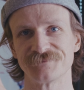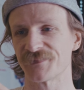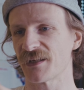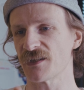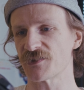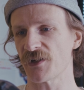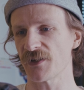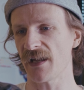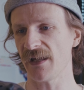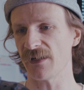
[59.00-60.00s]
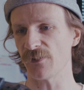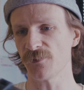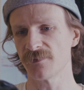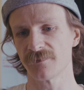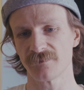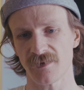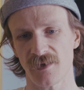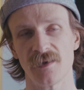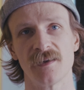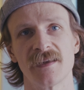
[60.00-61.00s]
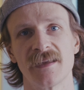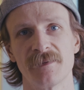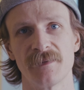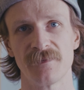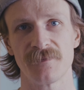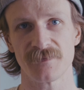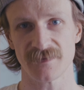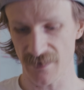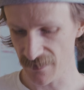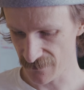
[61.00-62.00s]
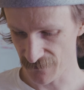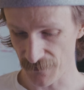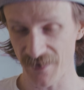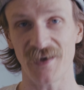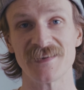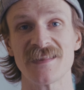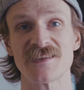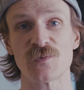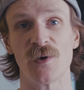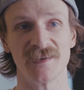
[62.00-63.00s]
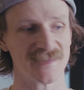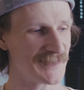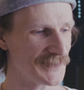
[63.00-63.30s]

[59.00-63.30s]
going to show you how I did this twice. I'm going to